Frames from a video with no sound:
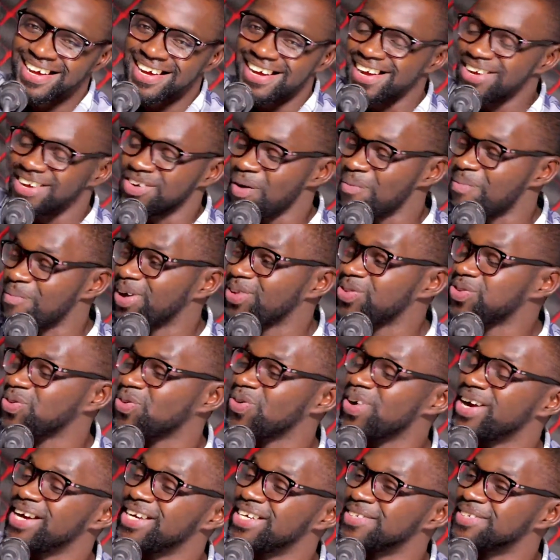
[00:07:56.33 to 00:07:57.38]
no matter
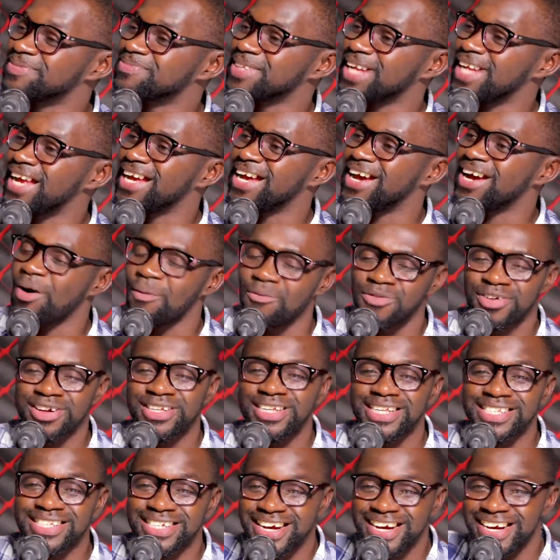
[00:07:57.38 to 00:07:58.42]
way, umbrella
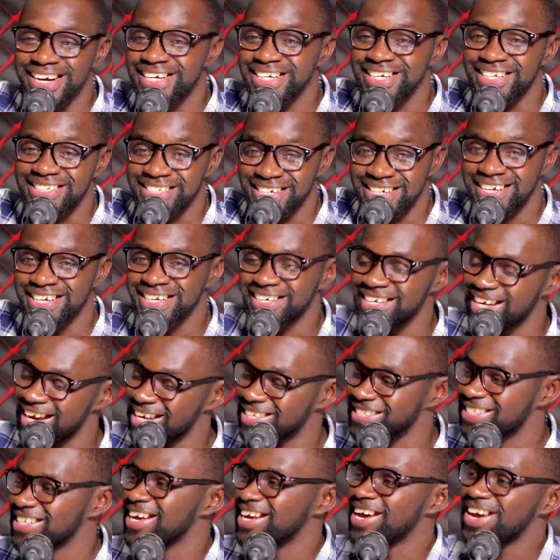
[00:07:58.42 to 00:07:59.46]
is skiddy,
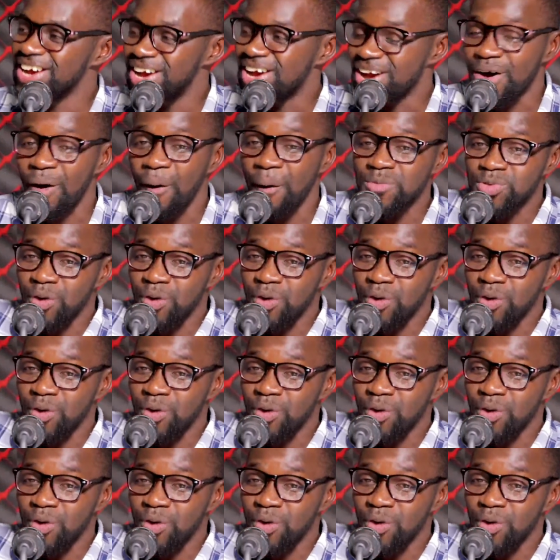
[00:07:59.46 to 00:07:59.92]
yes. Ums